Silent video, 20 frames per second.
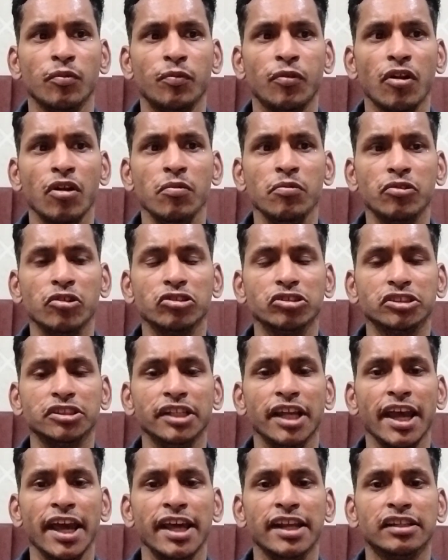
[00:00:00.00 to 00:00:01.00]
from
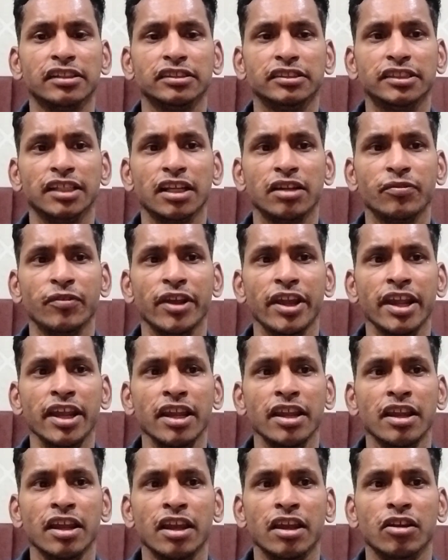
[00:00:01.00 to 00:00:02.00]
questionnaire,
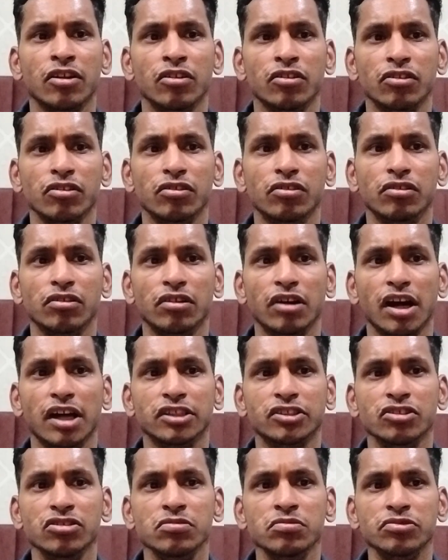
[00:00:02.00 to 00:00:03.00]
survey,
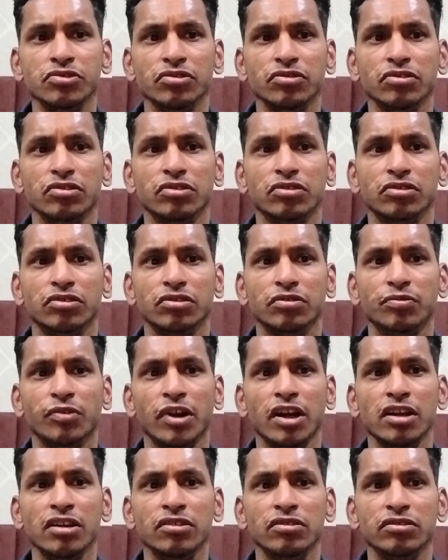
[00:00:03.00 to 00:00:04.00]
assumes
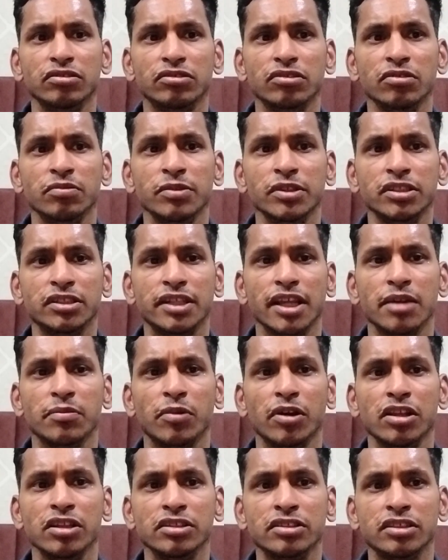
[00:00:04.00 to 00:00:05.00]
world to be
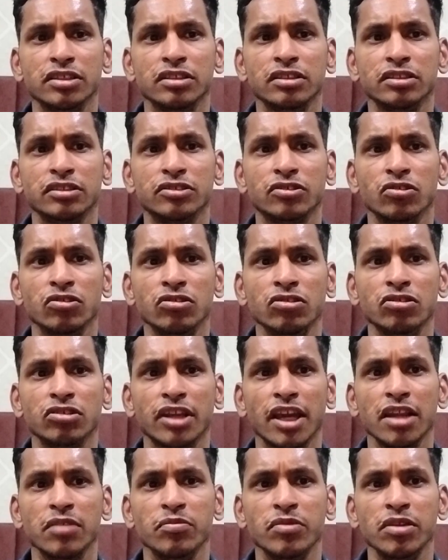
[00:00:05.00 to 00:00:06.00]
stable, so
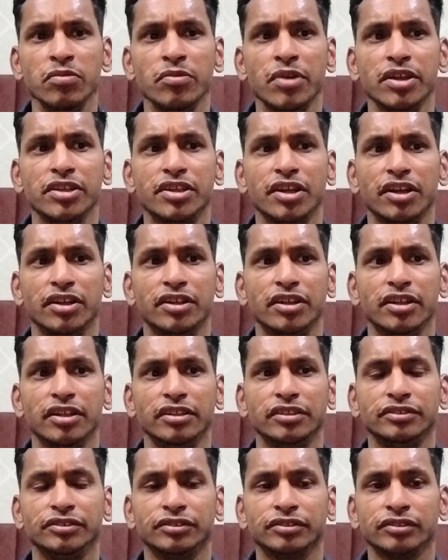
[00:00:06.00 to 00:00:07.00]
can be
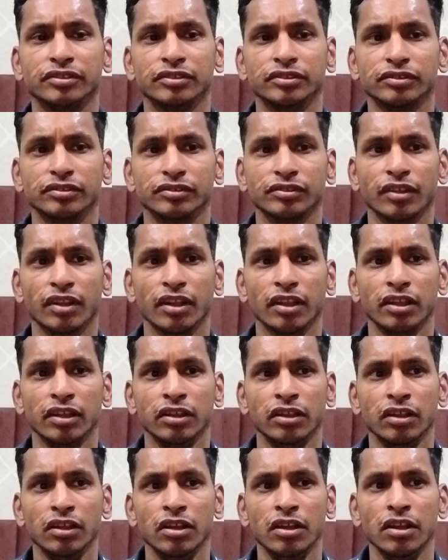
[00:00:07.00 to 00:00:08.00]
measured.
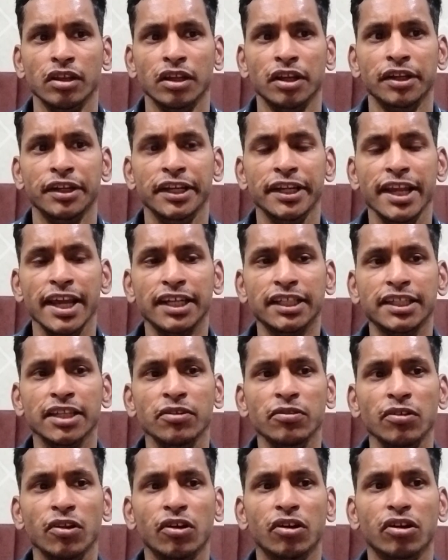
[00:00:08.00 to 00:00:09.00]

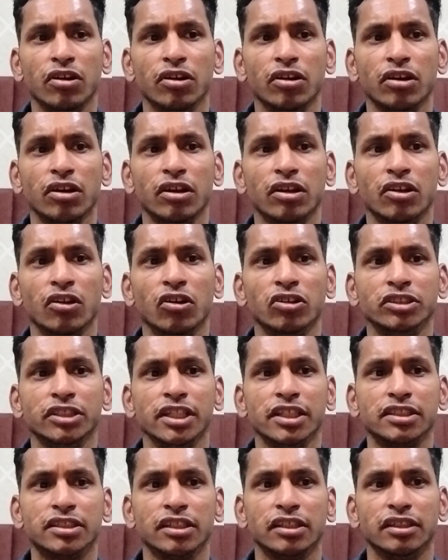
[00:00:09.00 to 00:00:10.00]
Deductive
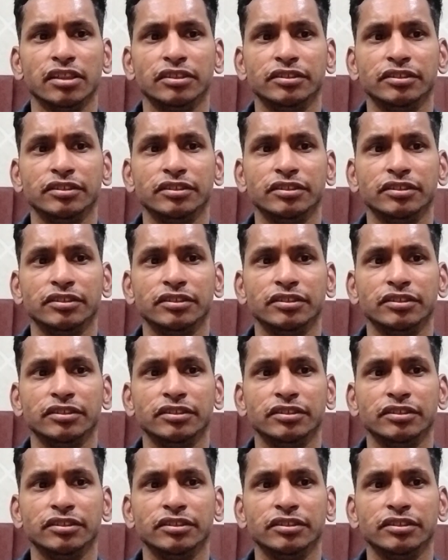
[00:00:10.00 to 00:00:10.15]
logics.